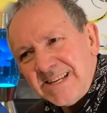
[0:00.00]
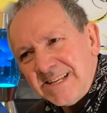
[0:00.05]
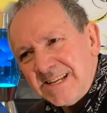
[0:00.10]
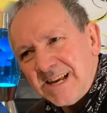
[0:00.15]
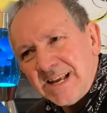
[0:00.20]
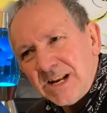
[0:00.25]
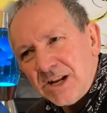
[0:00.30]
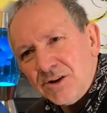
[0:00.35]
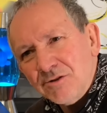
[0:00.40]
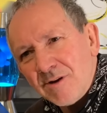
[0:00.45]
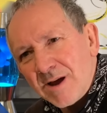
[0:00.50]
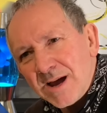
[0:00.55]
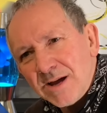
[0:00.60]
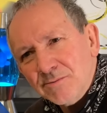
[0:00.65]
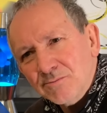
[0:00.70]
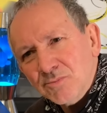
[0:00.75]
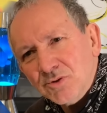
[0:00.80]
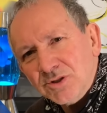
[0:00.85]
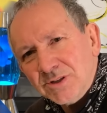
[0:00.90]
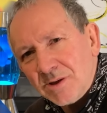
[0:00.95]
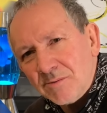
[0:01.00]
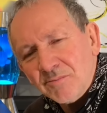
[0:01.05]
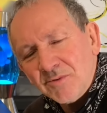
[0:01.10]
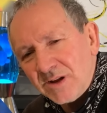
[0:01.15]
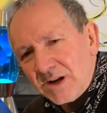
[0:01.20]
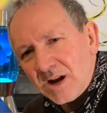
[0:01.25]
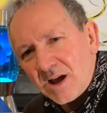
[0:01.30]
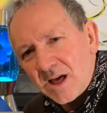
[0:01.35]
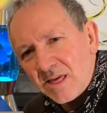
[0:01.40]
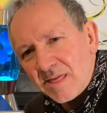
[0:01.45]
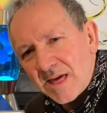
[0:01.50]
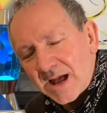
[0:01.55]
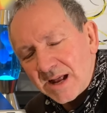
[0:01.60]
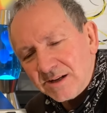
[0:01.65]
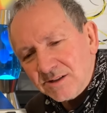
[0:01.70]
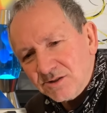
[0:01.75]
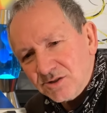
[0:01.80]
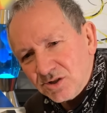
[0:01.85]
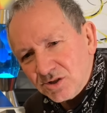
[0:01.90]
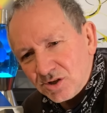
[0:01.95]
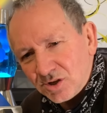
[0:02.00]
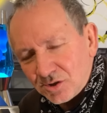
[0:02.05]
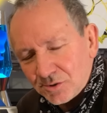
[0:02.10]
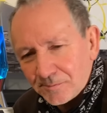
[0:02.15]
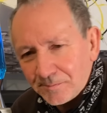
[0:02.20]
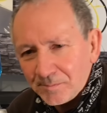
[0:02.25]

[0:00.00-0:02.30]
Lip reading: kilograms, something like that, you know.